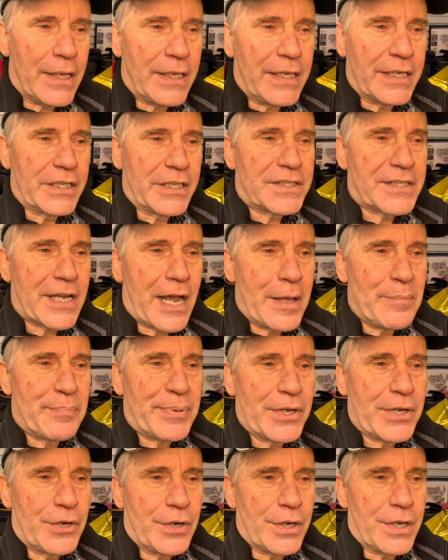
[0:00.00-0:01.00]
in a time
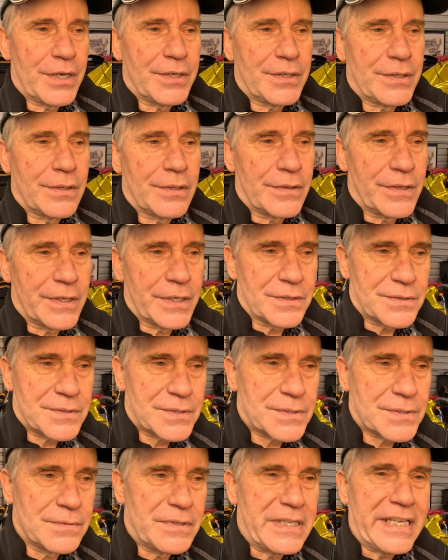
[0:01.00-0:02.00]
period
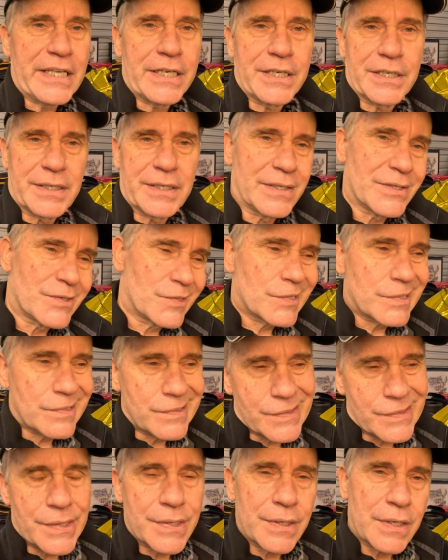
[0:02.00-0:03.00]
that's needed
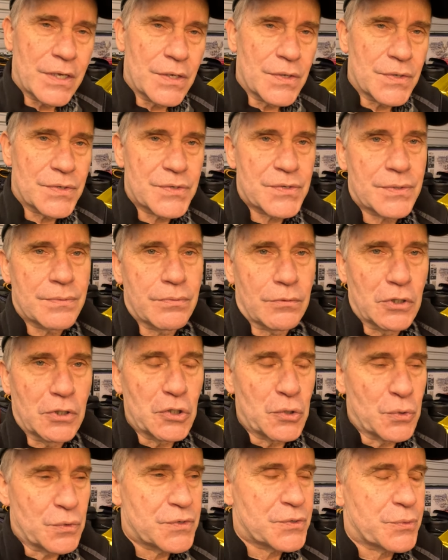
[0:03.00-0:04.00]
is
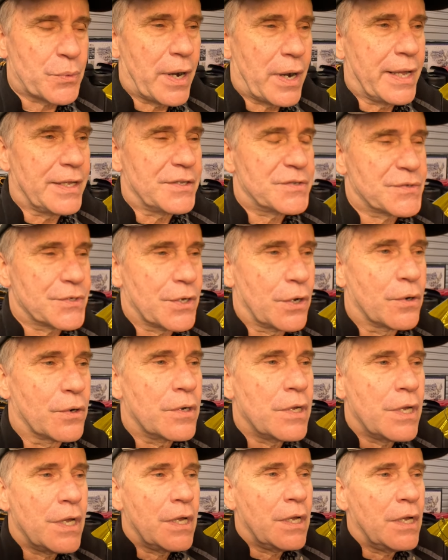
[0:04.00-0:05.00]
loose, right? So
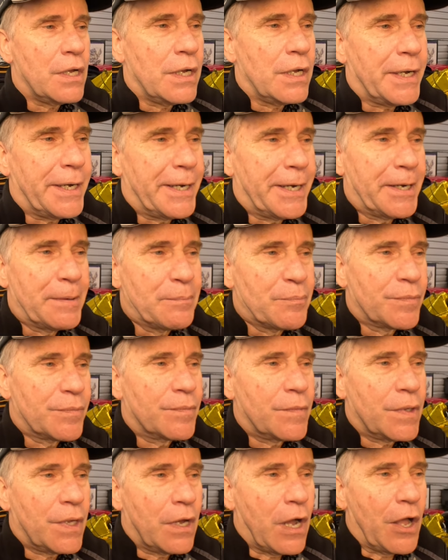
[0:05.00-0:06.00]

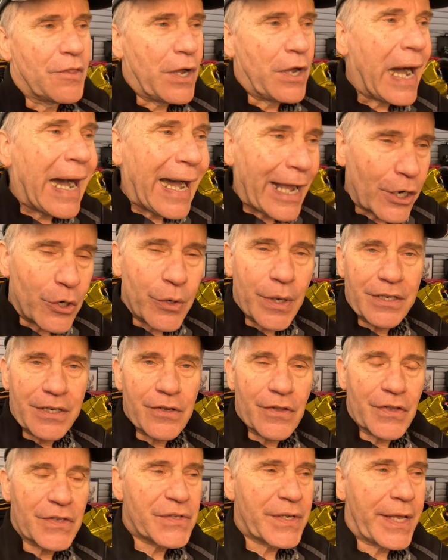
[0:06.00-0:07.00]
on the higher end
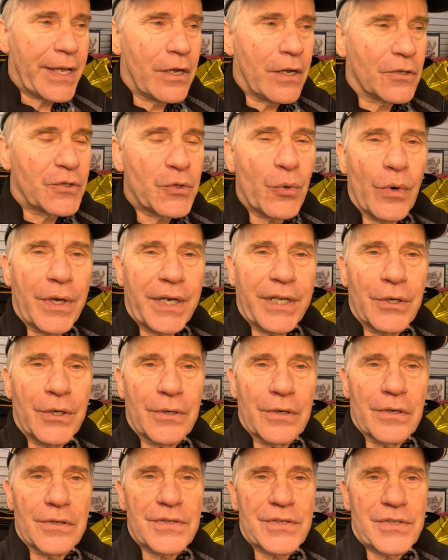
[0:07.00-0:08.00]
of the scale, 20
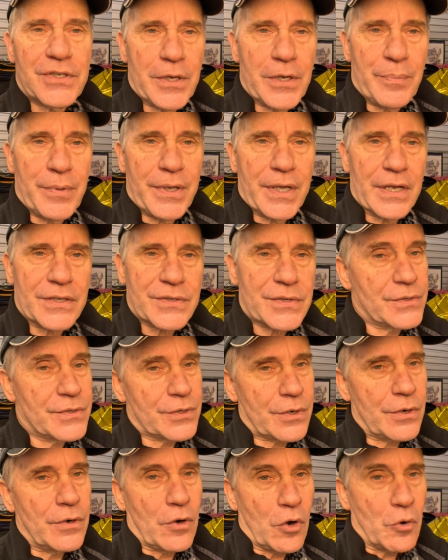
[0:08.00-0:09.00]
hertz GPSs
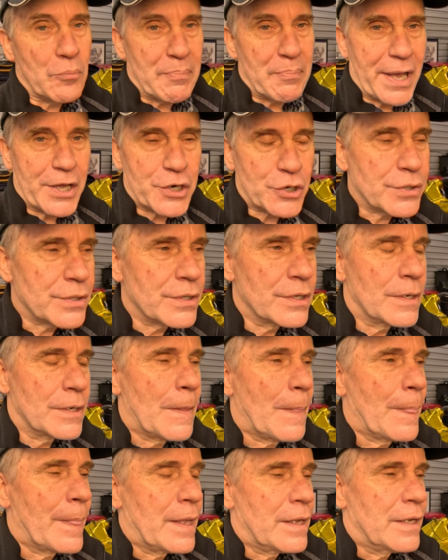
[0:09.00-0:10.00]
are better.
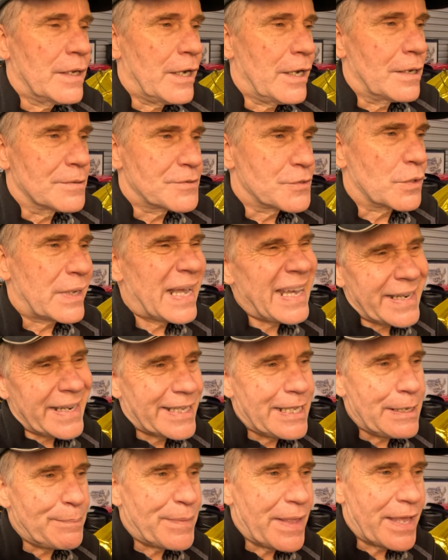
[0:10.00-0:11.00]
So kind of
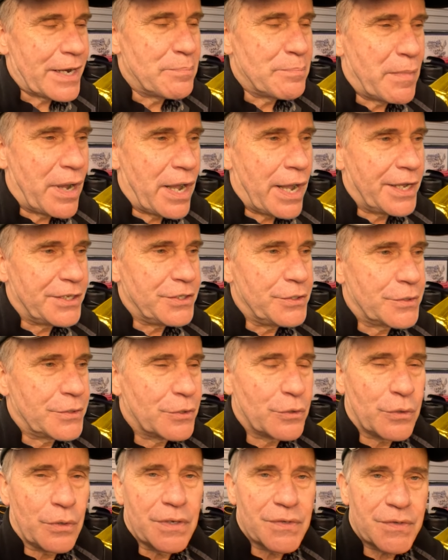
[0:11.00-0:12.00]
keep that in mind. You
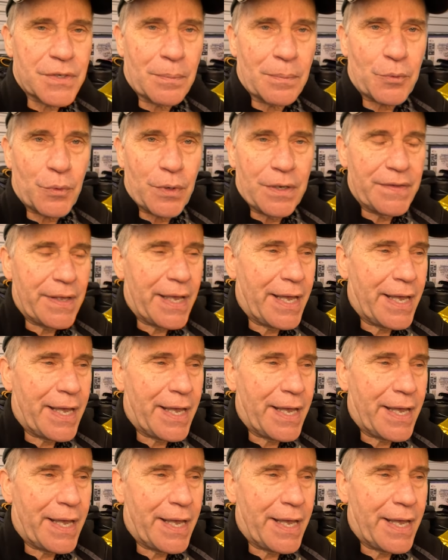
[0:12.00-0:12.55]
could always upgrade